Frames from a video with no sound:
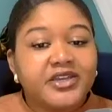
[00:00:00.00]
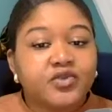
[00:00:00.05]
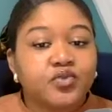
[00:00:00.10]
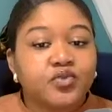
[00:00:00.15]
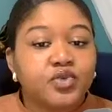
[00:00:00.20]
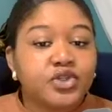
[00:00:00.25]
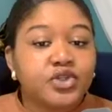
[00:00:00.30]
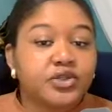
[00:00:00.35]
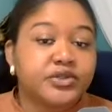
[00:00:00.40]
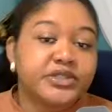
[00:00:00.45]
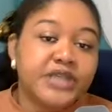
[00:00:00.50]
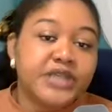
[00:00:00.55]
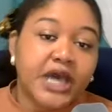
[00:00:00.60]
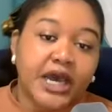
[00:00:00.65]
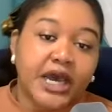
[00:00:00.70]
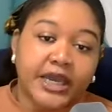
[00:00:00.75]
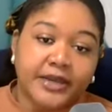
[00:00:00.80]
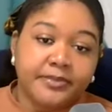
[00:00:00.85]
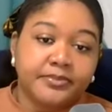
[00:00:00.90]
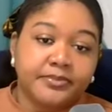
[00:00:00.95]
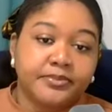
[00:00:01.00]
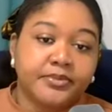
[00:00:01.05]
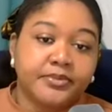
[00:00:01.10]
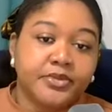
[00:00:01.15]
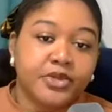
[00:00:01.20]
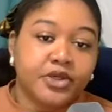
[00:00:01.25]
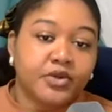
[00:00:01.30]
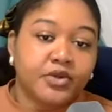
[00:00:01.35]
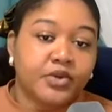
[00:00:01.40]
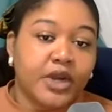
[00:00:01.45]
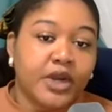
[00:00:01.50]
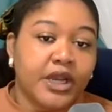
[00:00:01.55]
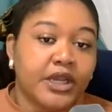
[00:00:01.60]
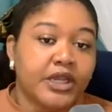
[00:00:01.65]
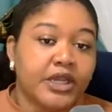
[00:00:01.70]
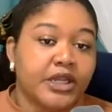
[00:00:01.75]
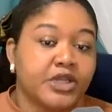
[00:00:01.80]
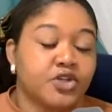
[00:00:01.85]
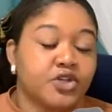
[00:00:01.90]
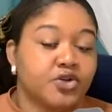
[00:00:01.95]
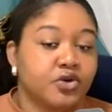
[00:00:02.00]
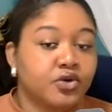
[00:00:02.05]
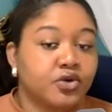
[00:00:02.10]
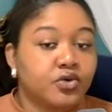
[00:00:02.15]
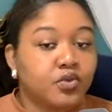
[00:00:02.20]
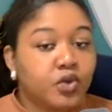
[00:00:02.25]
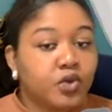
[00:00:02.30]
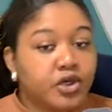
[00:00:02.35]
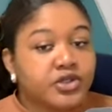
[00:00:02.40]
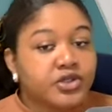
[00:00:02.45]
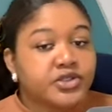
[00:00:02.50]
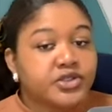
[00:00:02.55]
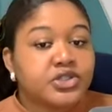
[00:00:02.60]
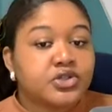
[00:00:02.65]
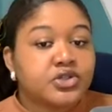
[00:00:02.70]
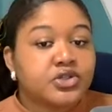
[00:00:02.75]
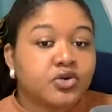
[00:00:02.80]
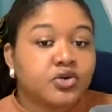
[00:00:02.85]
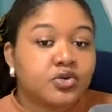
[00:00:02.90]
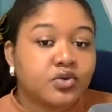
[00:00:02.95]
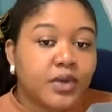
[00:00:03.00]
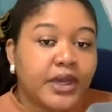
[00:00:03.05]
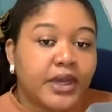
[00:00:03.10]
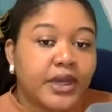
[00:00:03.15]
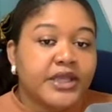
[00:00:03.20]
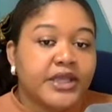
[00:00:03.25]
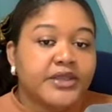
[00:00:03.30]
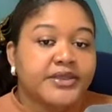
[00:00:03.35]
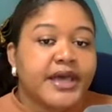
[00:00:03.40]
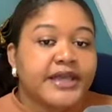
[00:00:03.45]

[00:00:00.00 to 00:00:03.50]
in real time, right? In your own words, in your own way.